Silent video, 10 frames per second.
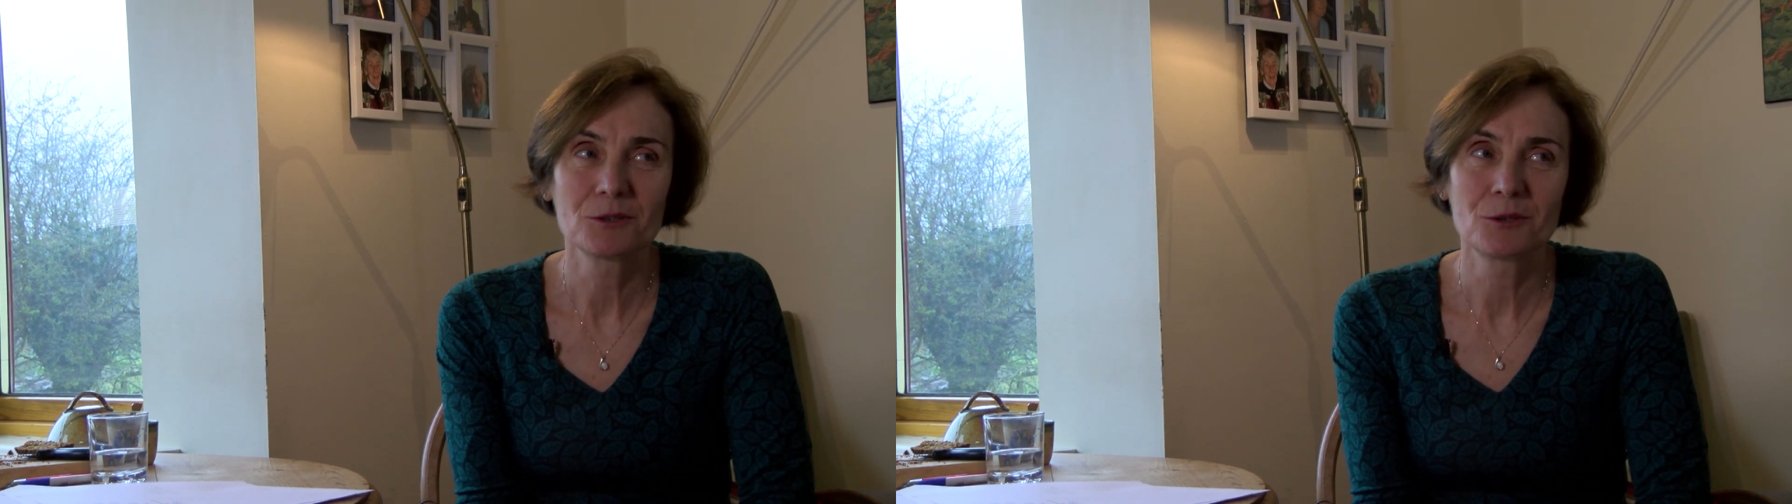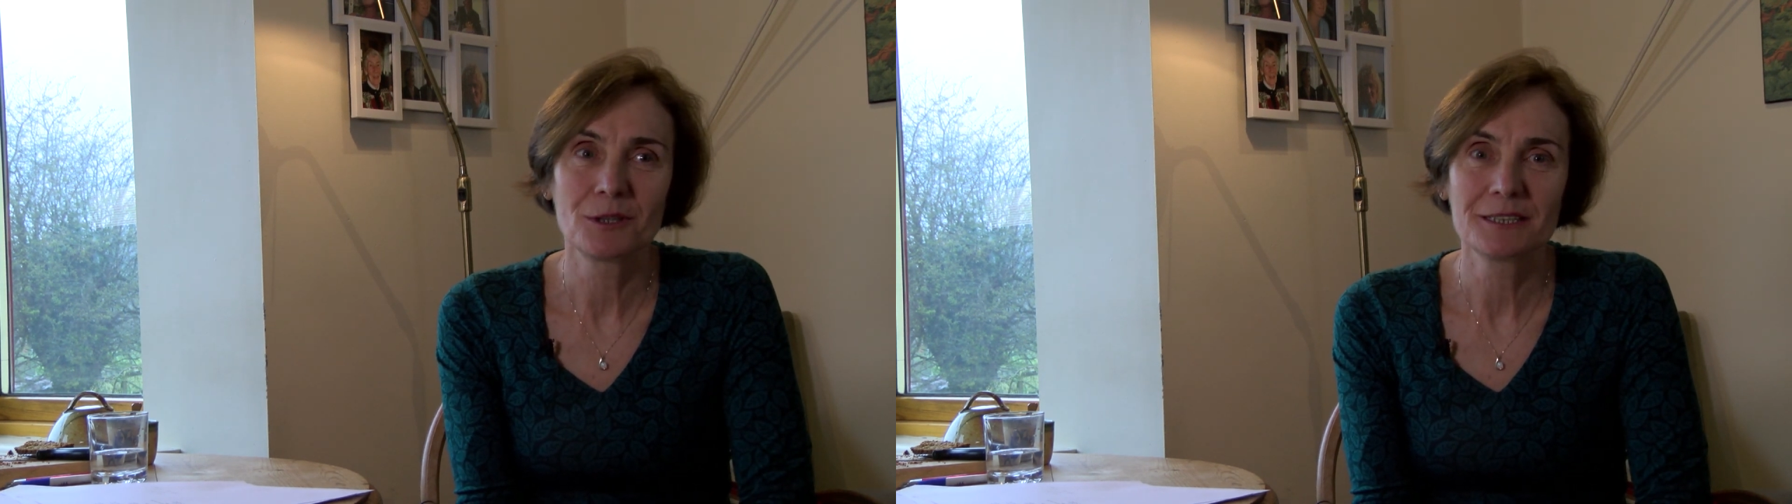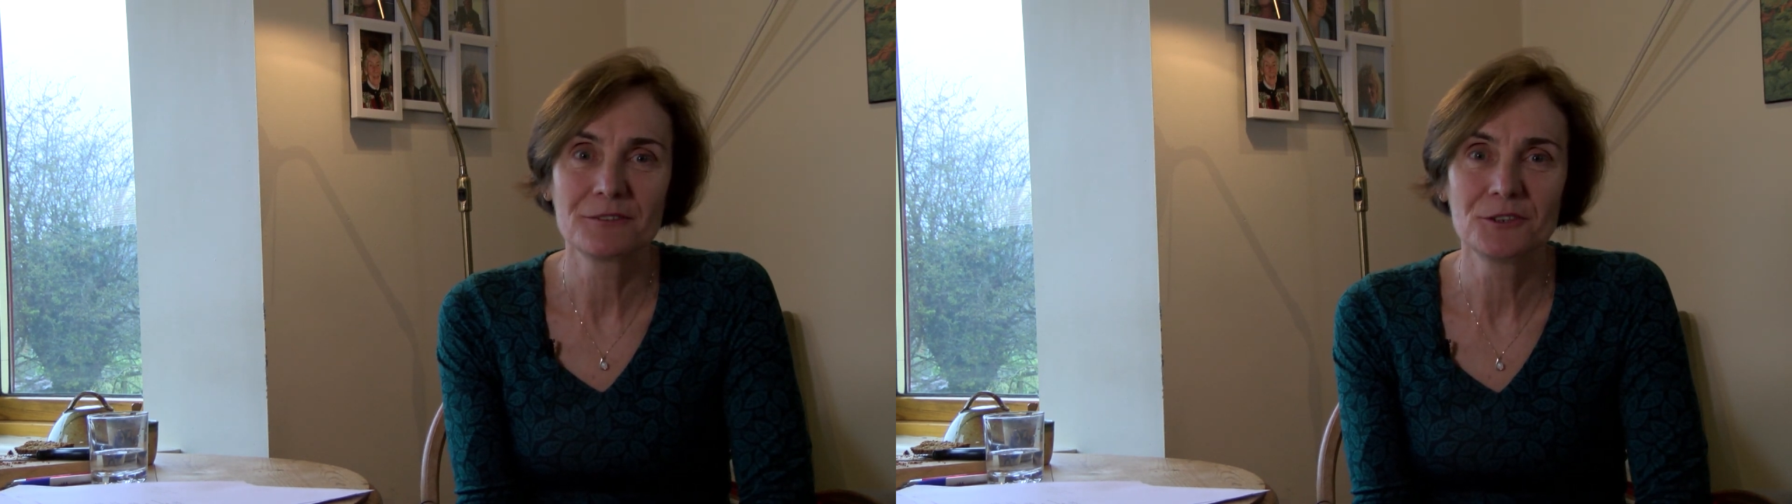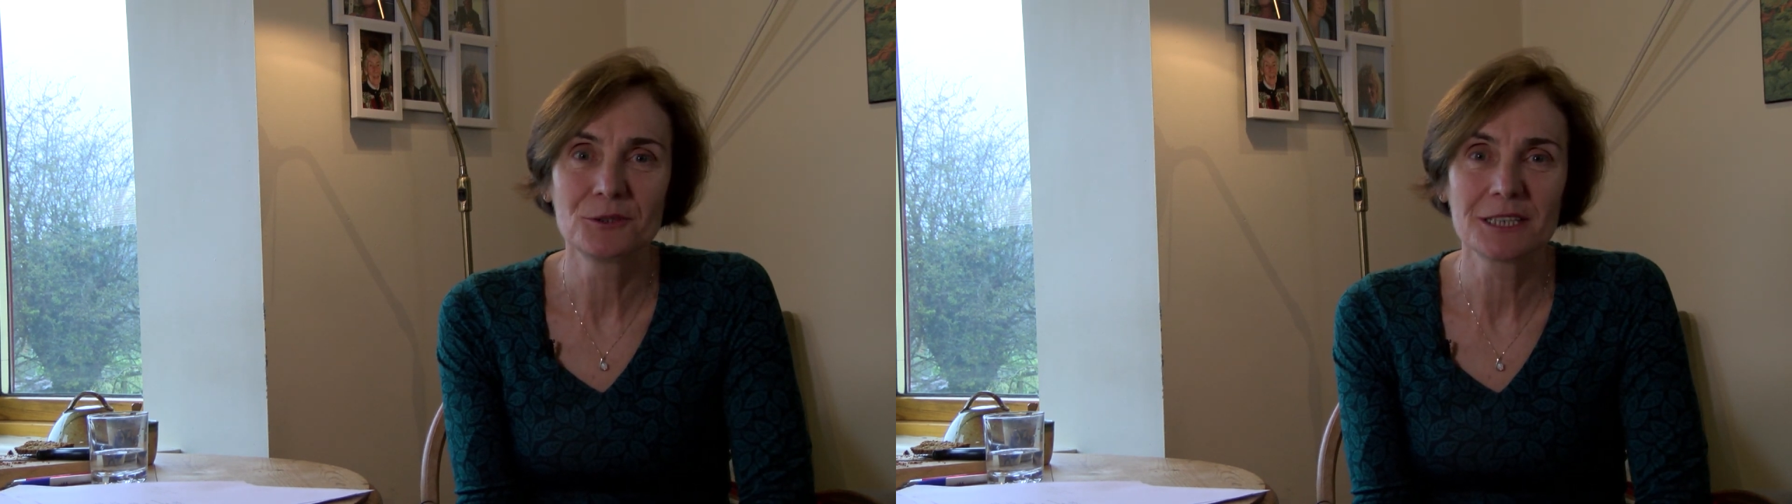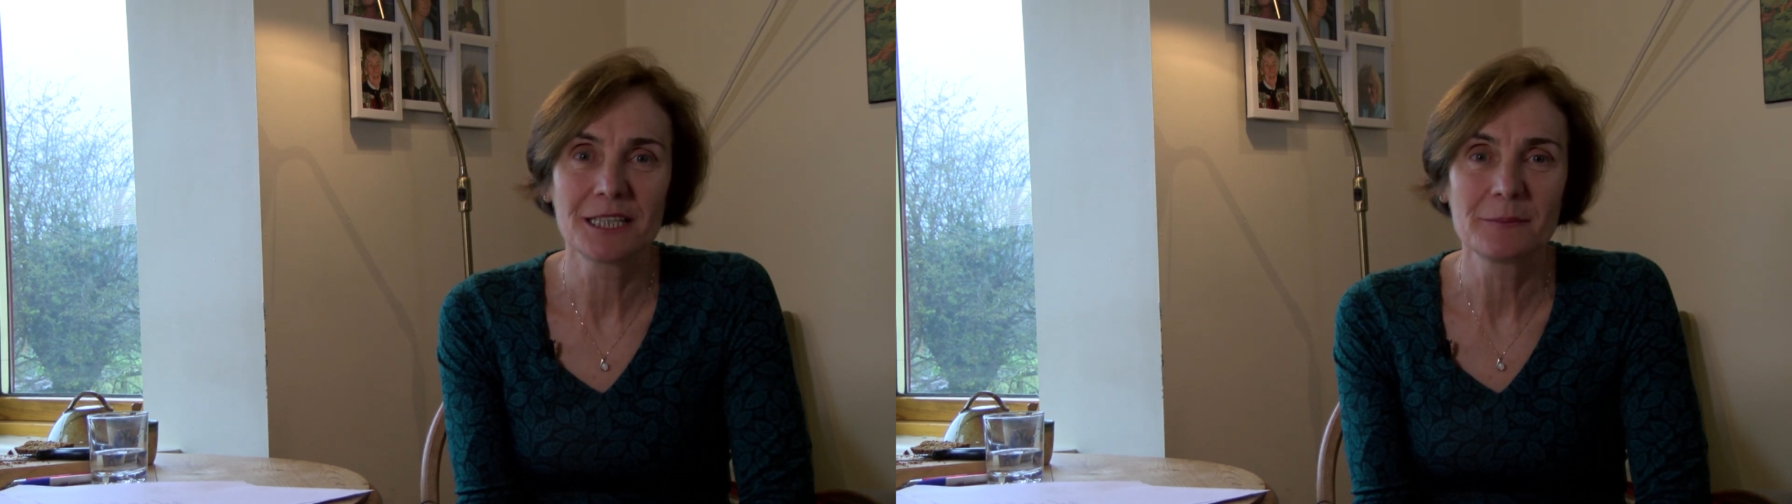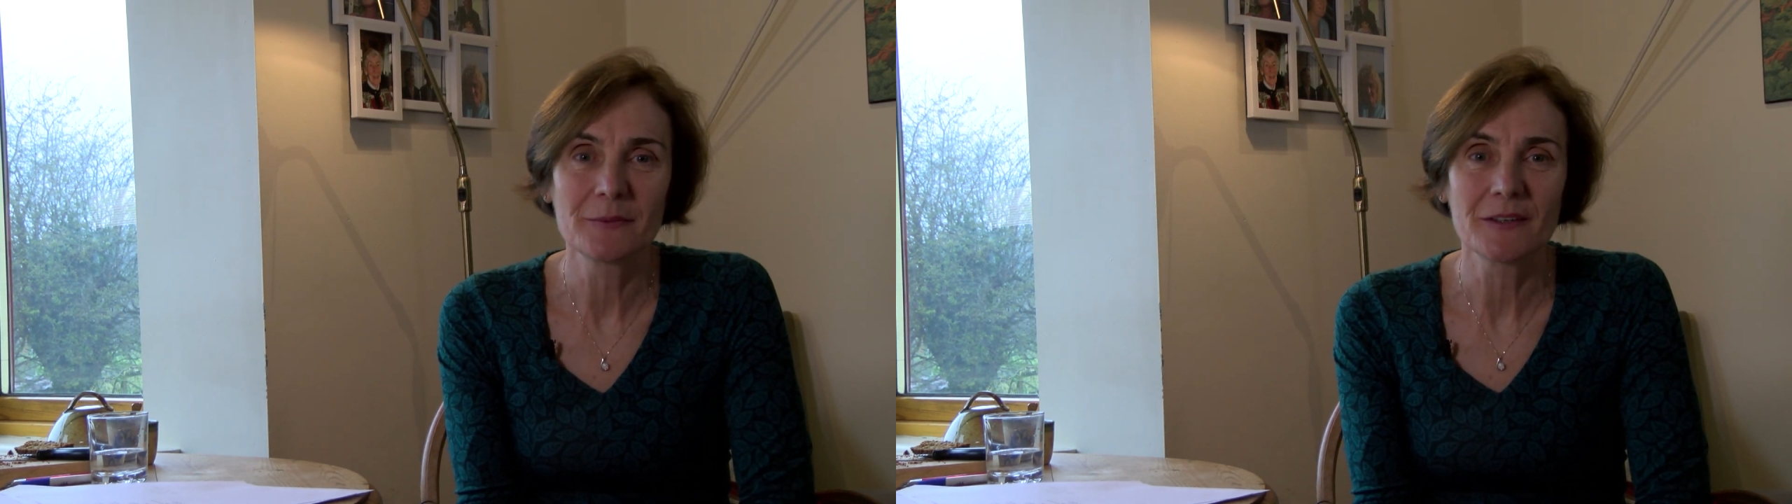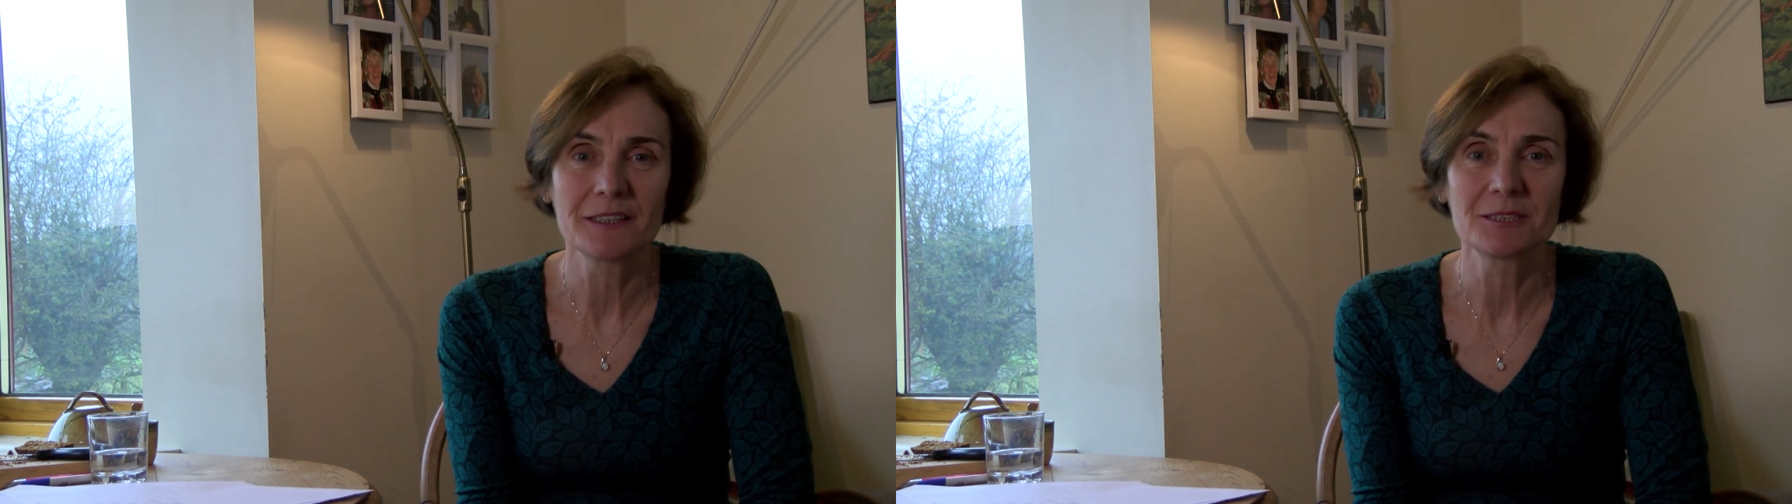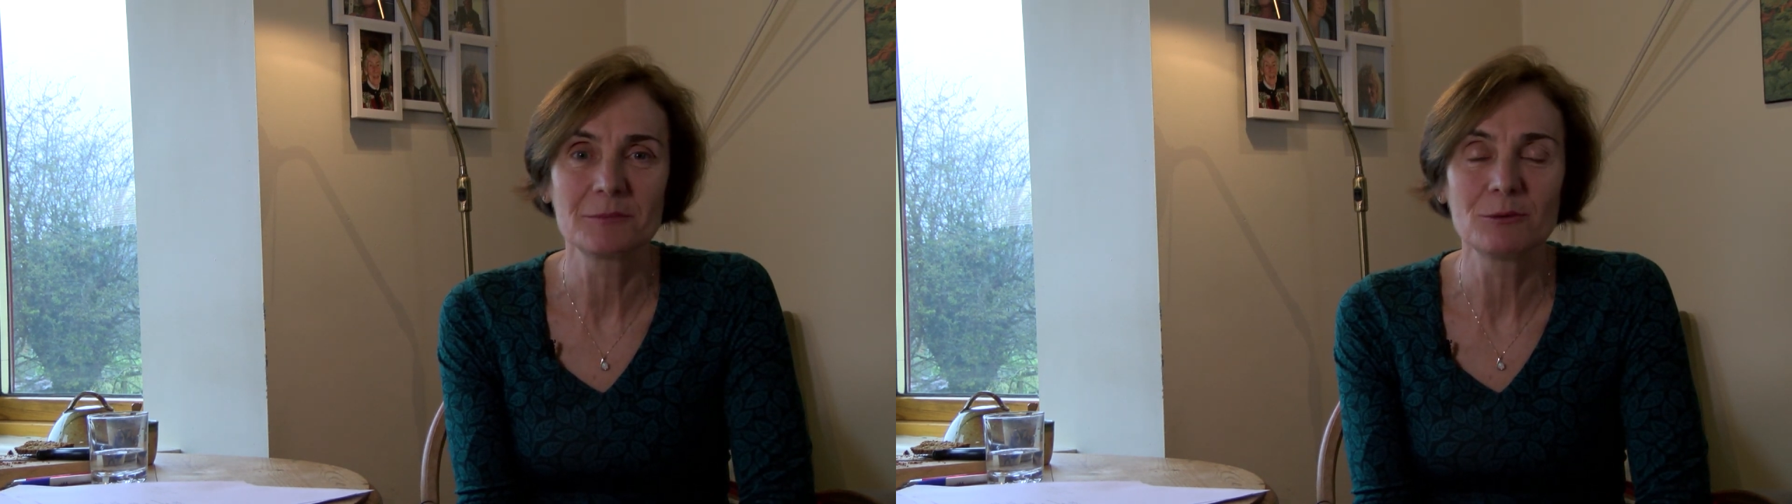quite a few times
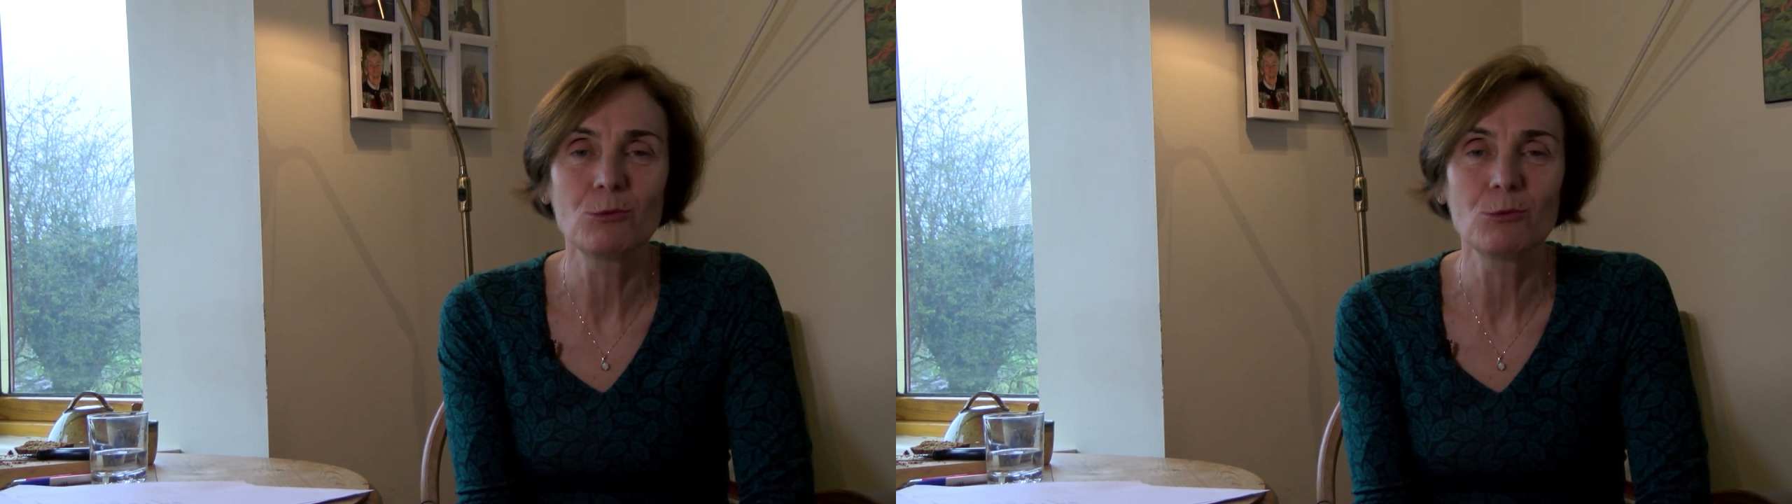said to me,